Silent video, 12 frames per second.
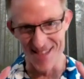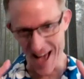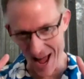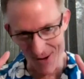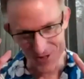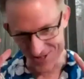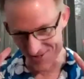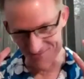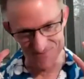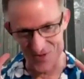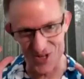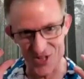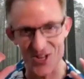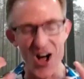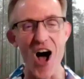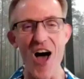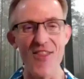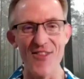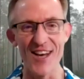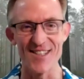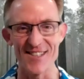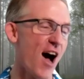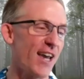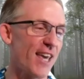I was just on this.
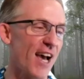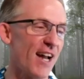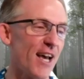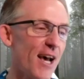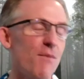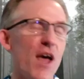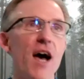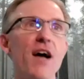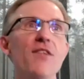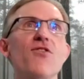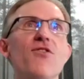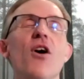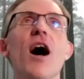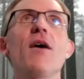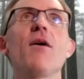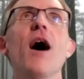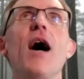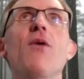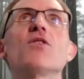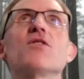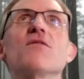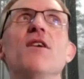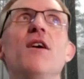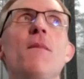I get it. And so I
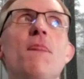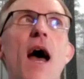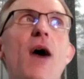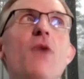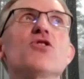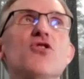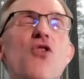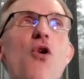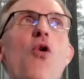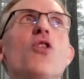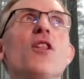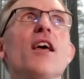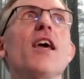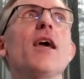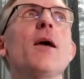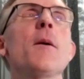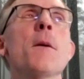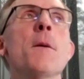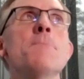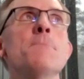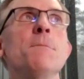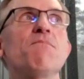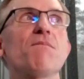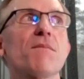was totally,
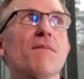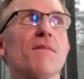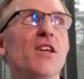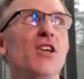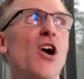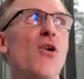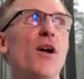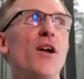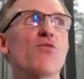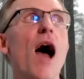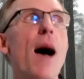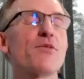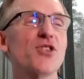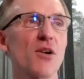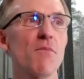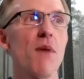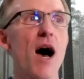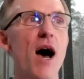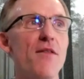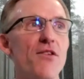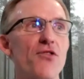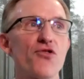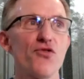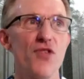enraptured by
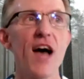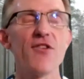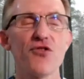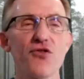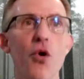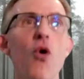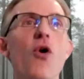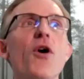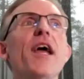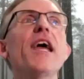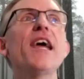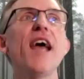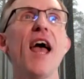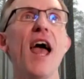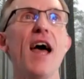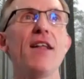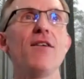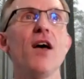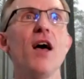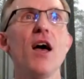that story and